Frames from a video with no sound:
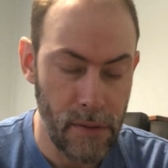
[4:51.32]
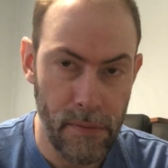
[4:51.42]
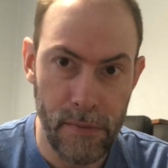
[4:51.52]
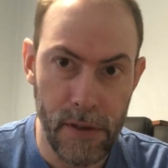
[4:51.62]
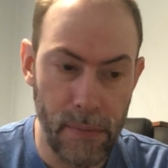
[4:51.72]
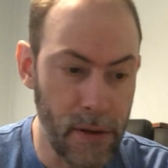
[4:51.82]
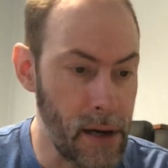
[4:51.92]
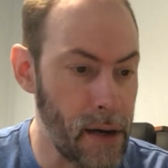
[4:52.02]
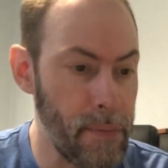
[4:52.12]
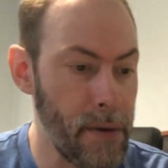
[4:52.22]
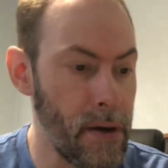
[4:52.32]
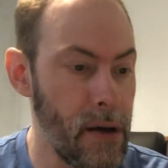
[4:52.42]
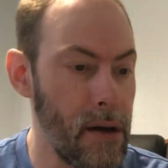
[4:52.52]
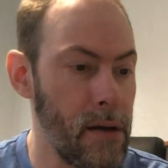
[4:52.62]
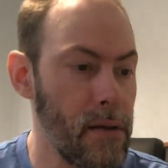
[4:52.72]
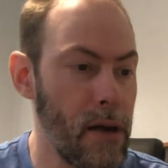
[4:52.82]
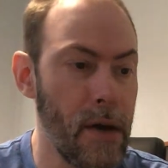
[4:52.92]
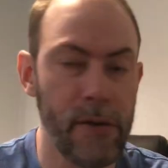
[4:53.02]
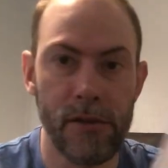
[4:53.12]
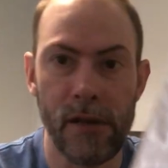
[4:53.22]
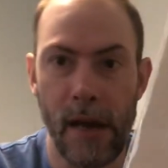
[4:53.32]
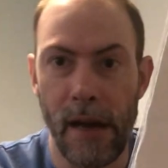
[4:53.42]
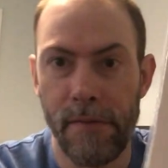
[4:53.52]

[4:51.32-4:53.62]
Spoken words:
from Tip Top, Homage to